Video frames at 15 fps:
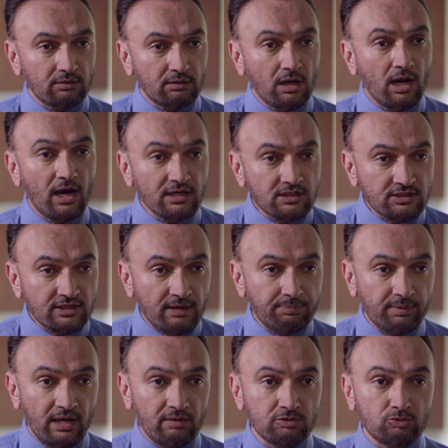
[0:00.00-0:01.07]

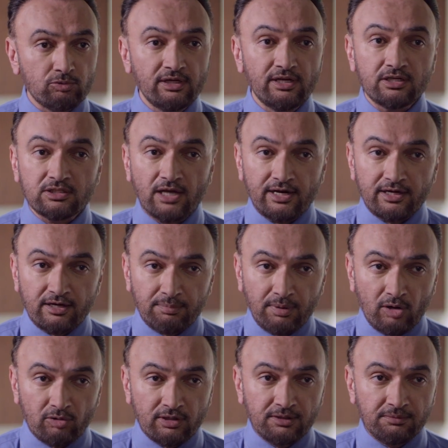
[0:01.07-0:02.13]
concept, I was really excited
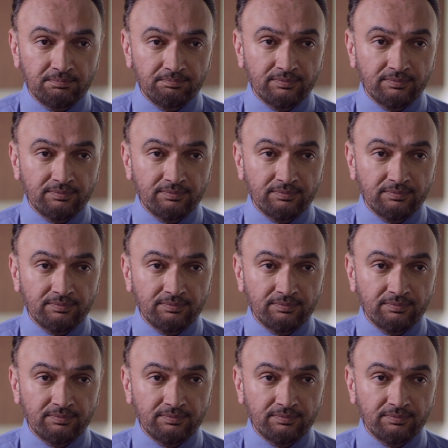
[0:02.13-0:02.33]
about it.